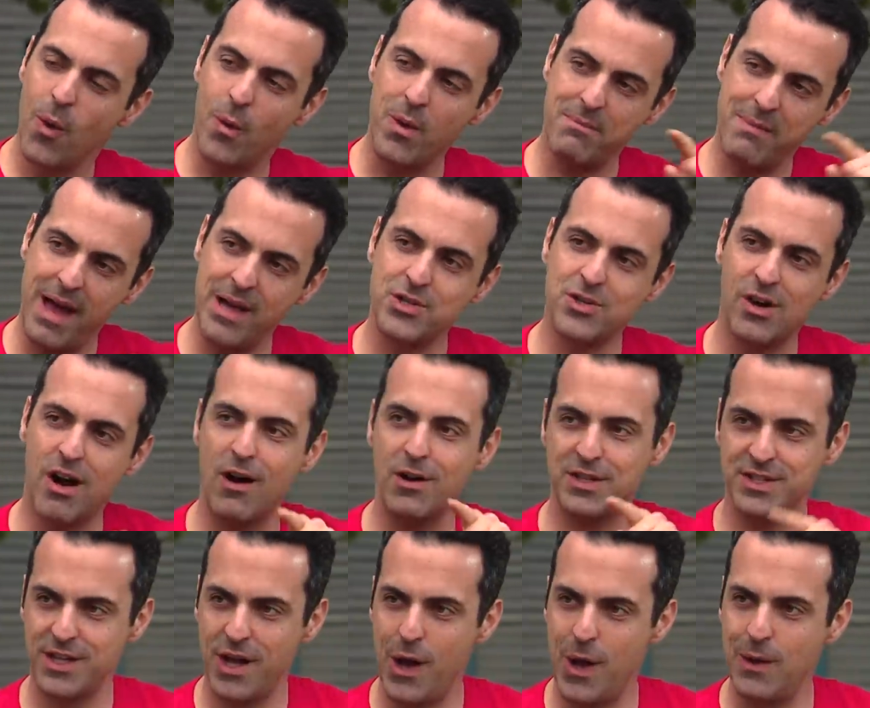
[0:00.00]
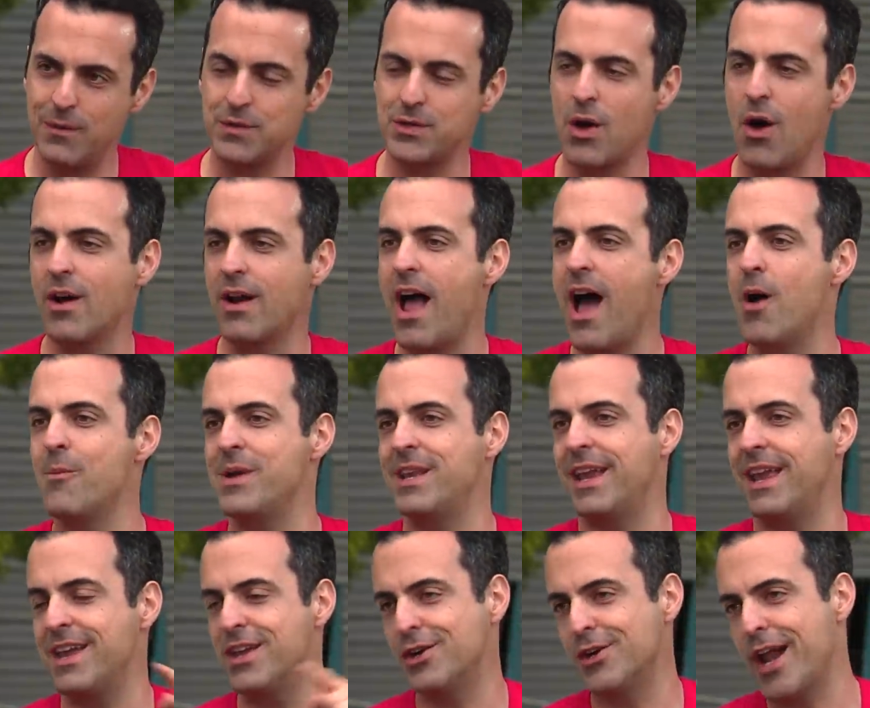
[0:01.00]
We measure ourselves on how
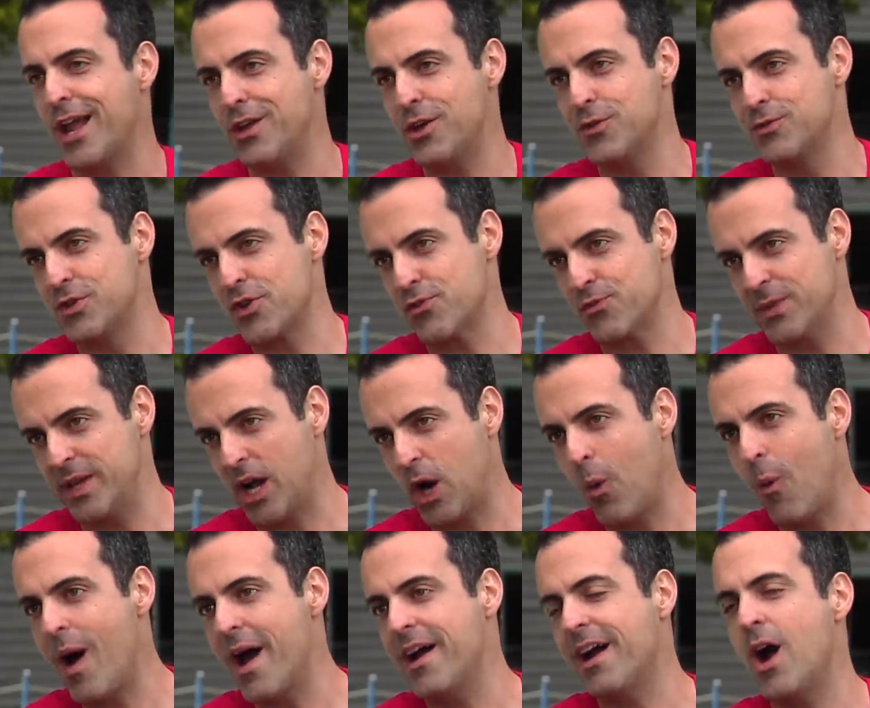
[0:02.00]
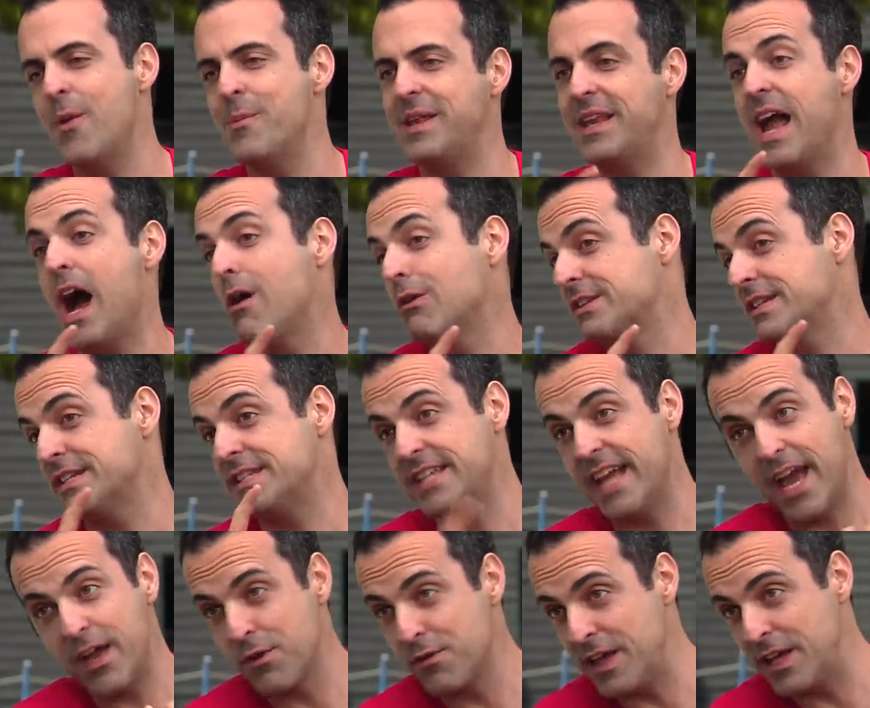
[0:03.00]
many internet users we acquire, how many hours a
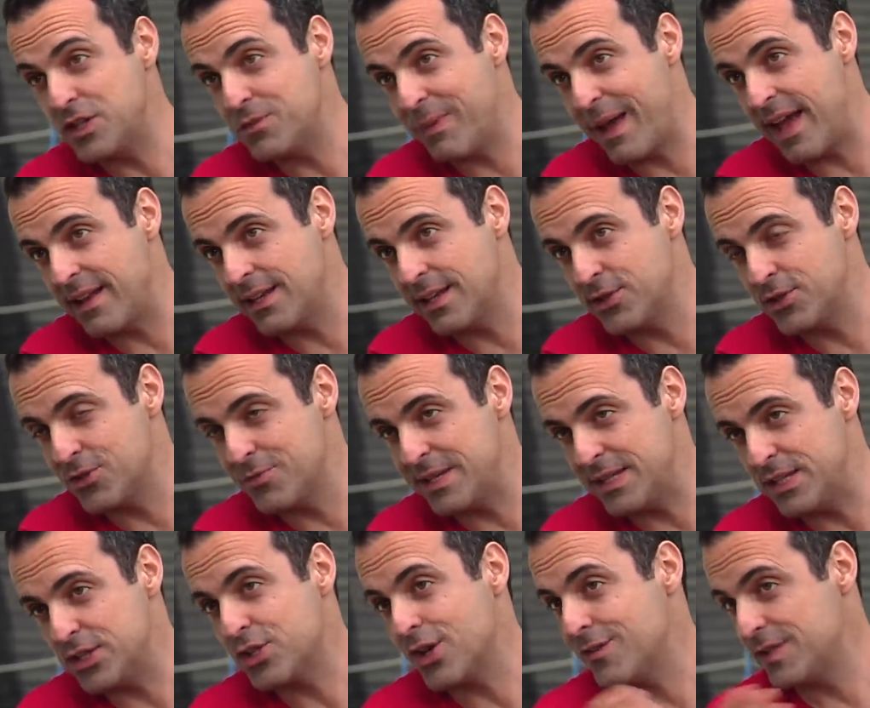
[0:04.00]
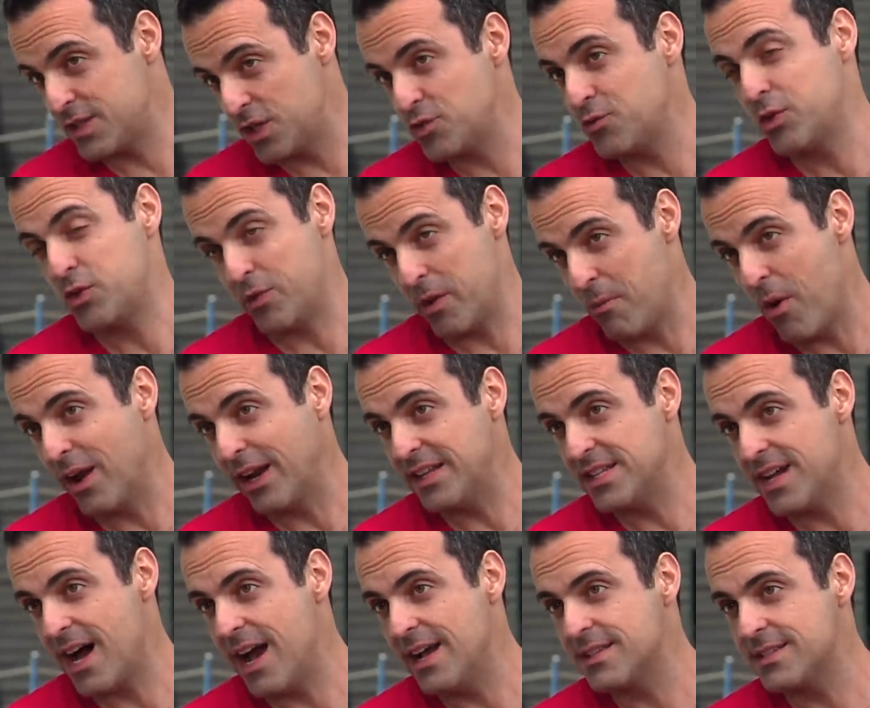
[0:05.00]
day do they spend consuming these services, which we
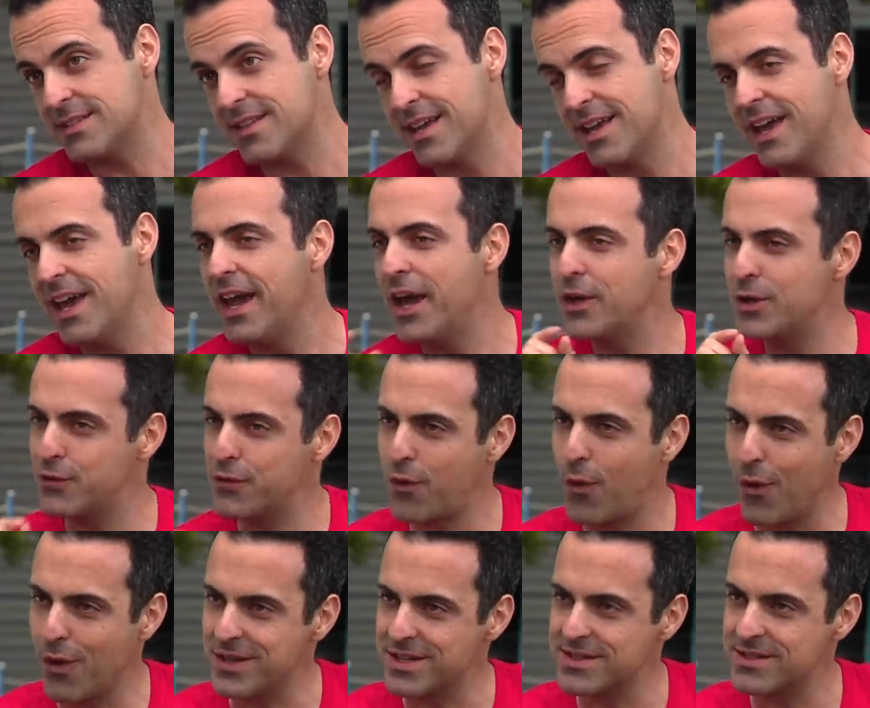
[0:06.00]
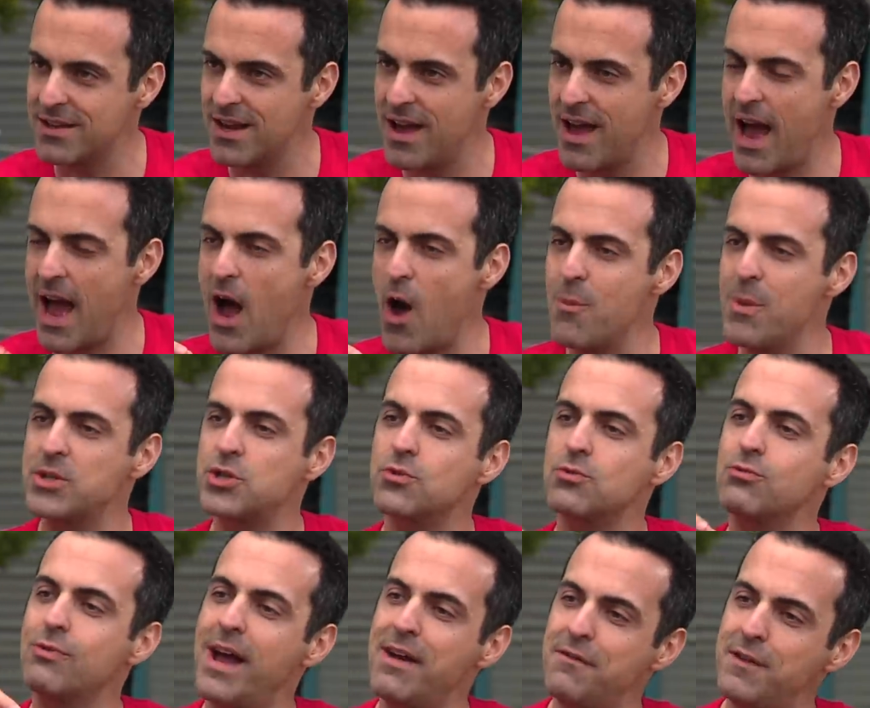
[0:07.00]
monetize, uh-huh, and of course, how much
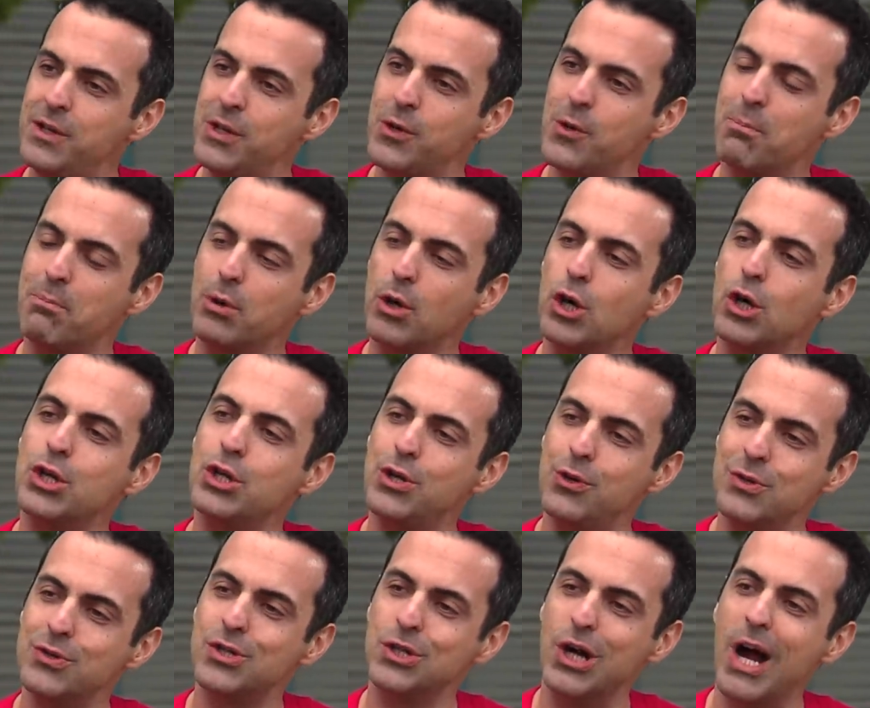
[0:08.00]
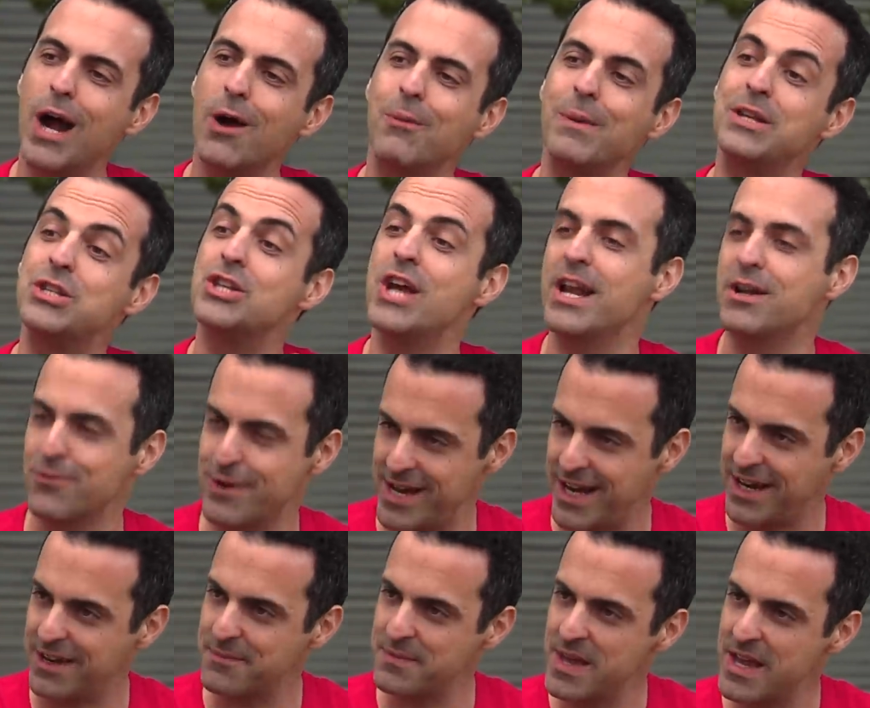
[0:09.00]
revenue per user are we
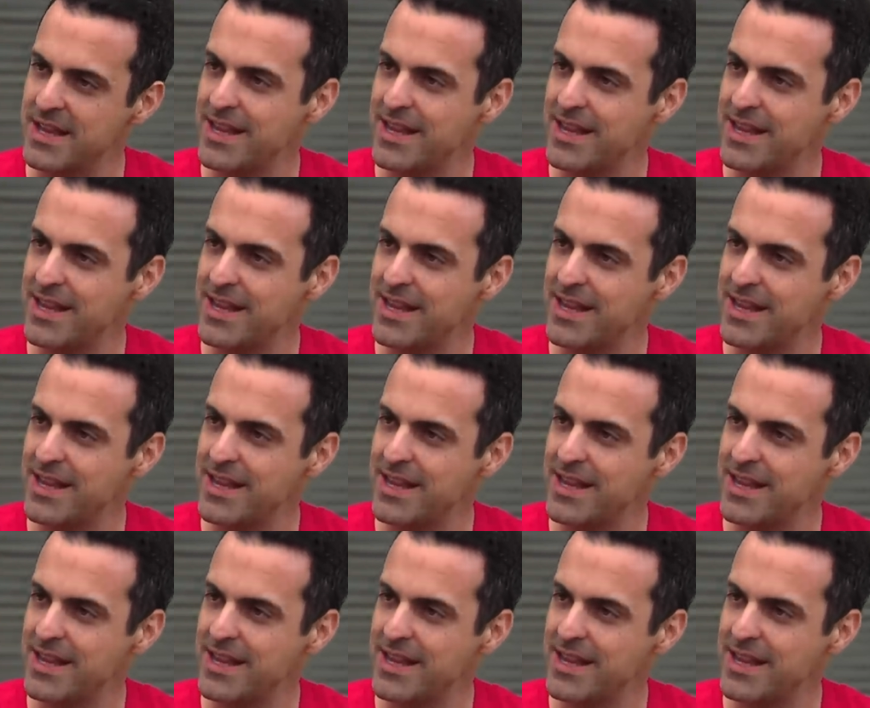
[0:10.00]
generating?